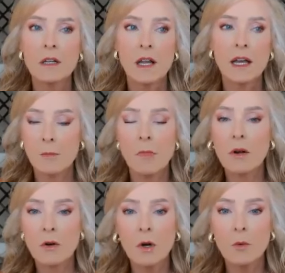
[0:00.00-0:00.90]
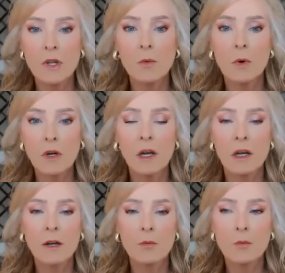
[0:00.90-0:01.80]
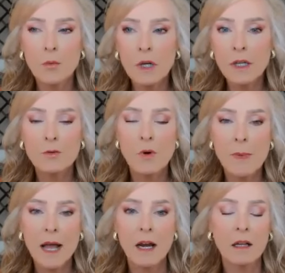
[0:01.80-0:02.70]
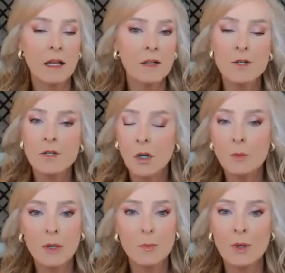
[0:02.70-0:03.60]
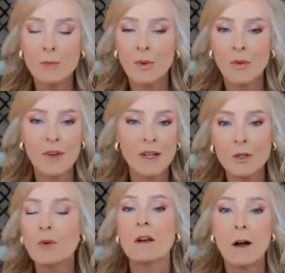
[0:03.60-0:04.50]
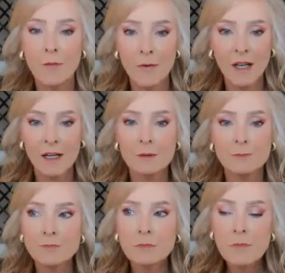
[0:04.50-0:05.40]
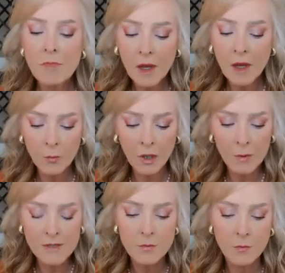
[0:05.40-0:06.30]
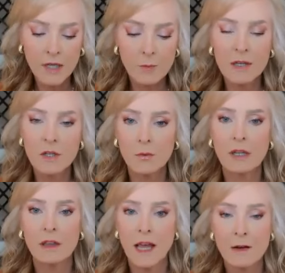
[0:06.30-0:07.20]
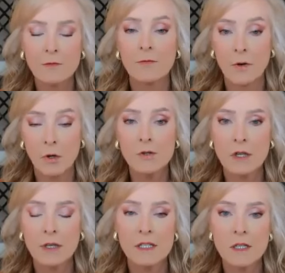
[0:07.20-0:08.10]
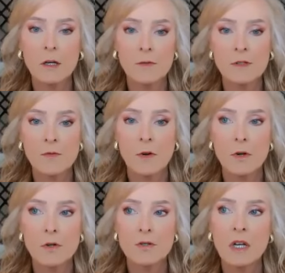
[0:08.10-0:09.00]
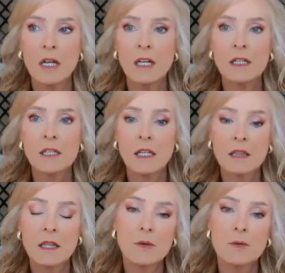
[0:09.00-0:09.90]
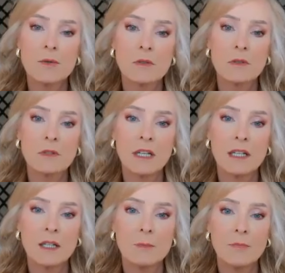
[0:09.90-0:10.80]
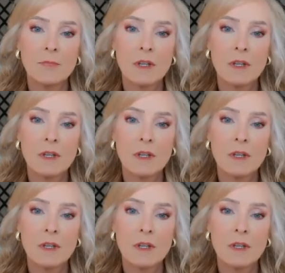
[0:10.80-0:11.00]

like a model home when you walk in, like really dramatic, like so memorable that you cannot forget it? We always recommend doing that first, the leasing office first, to get those uh,